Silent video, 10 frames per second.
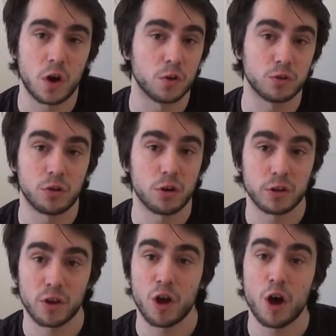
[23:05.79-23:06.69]
are no
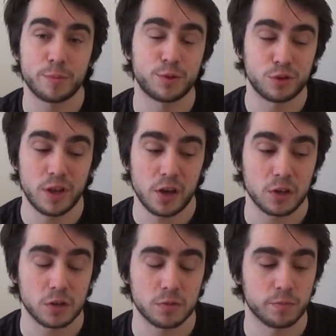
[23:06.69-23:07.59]
longer up to
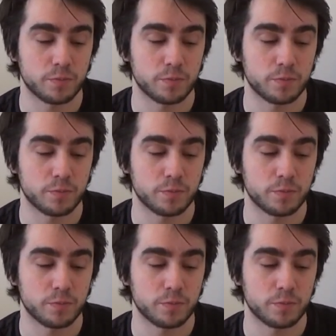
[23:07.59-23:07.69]
date.